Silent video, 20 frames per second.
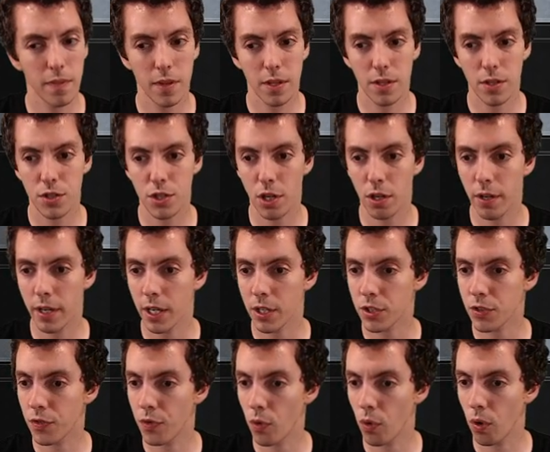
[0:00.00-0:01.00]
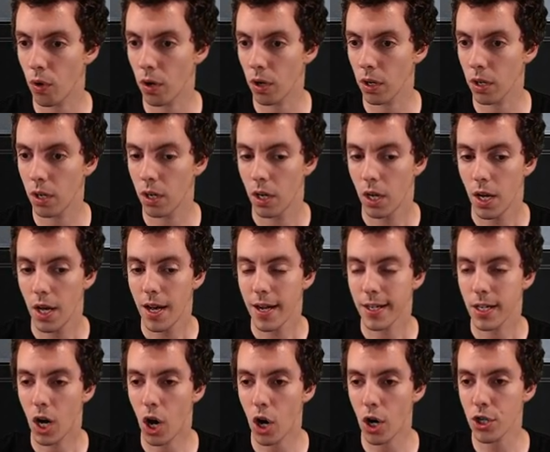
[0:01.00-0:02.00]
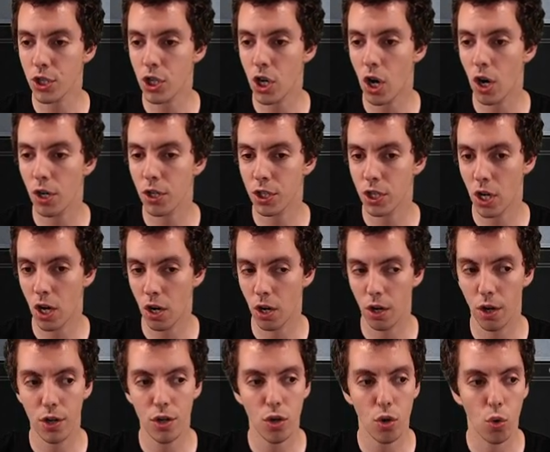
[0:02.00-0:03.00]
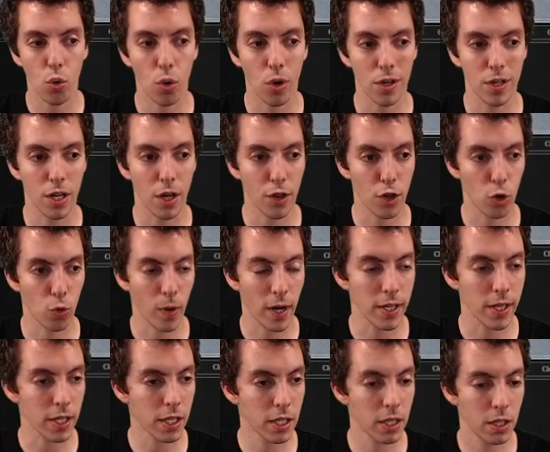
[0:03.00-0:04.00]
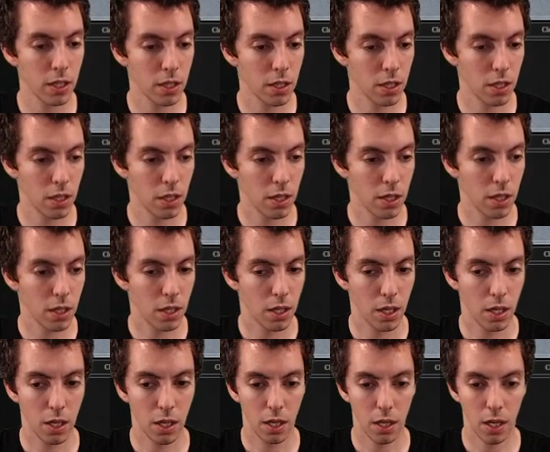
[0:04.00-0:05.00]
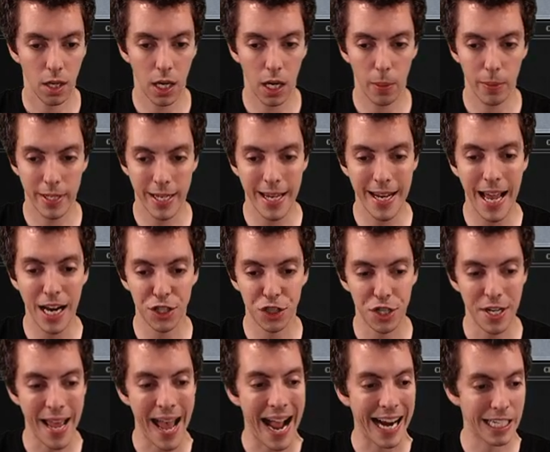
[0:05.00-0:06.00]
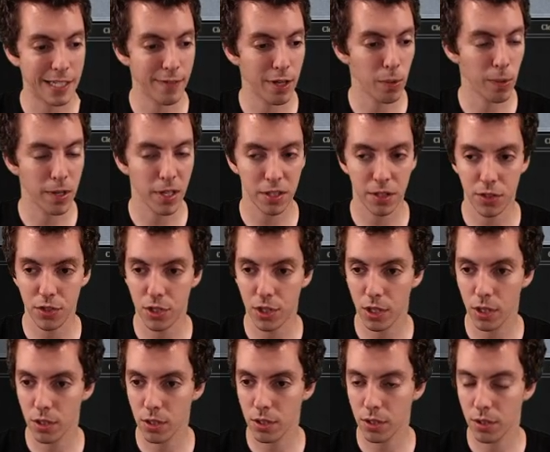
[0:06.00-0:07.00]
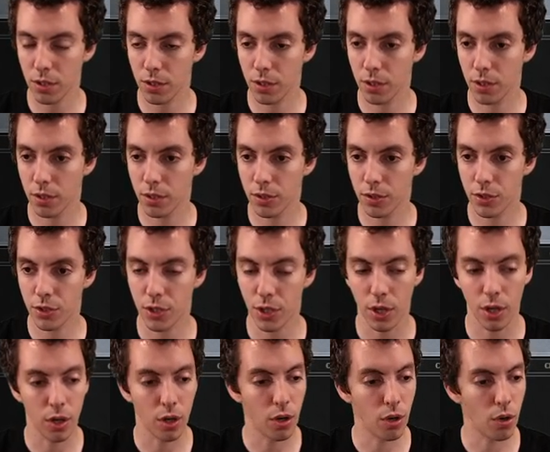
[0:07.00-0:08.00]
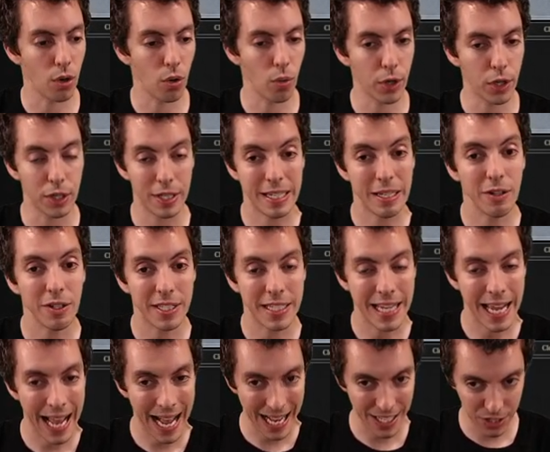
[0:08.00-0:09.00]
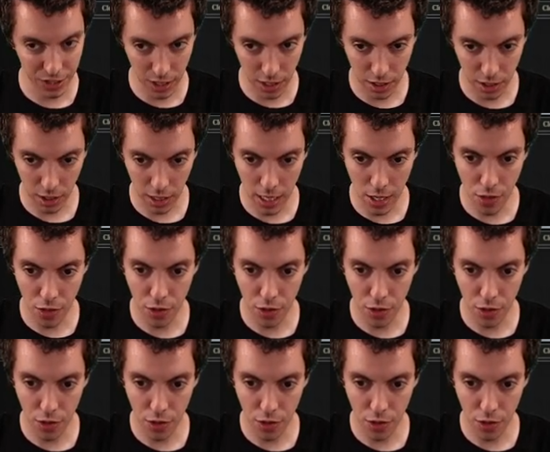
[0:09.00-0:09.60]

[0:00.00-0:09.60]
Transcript: Stirring's for Karn, Karn, Karn, or another relic. Uh, we can't actually activate relic this turn, so we could cast it in